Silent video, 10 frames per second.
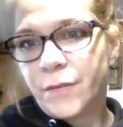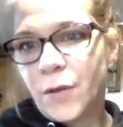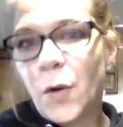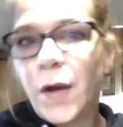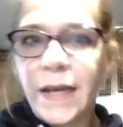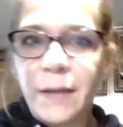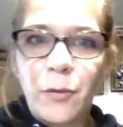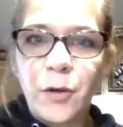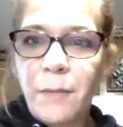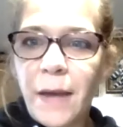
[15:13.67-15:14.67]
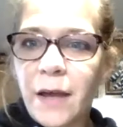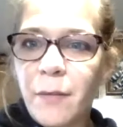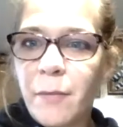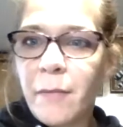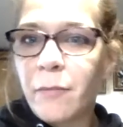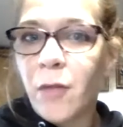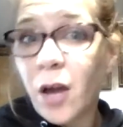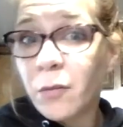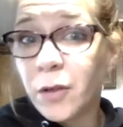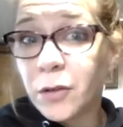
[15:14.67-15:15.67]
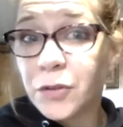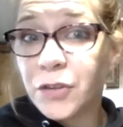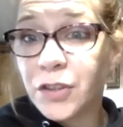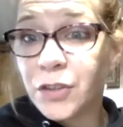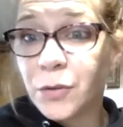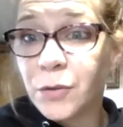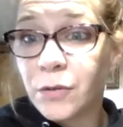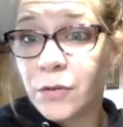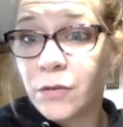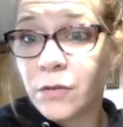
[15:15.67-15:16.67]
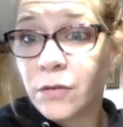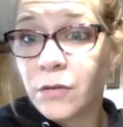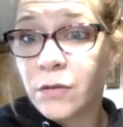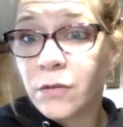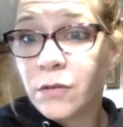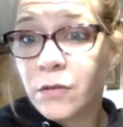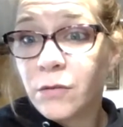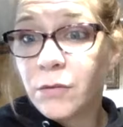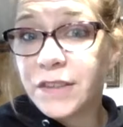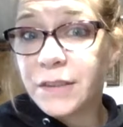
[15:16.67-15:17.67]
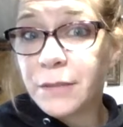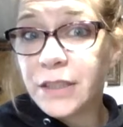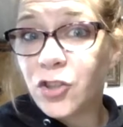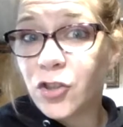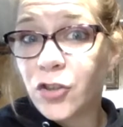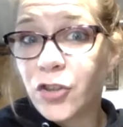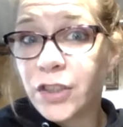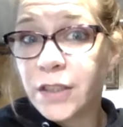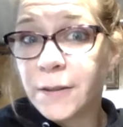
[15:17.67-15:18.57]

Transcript: Or I could put it back up on my blog post too with some pictures.